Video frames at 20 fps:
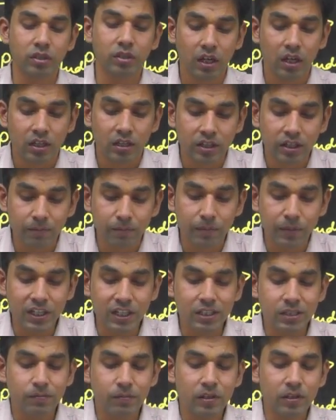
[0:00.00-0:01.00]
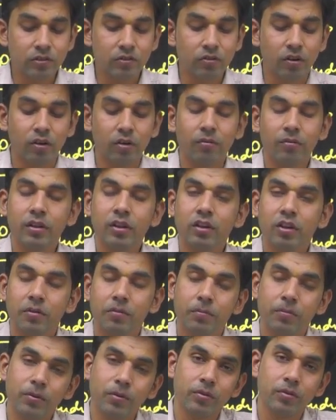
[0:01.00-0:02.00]
the principle solving
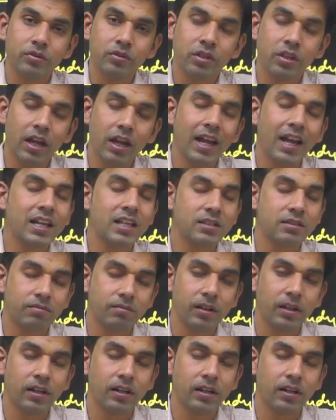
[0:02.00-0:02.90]
approach as well.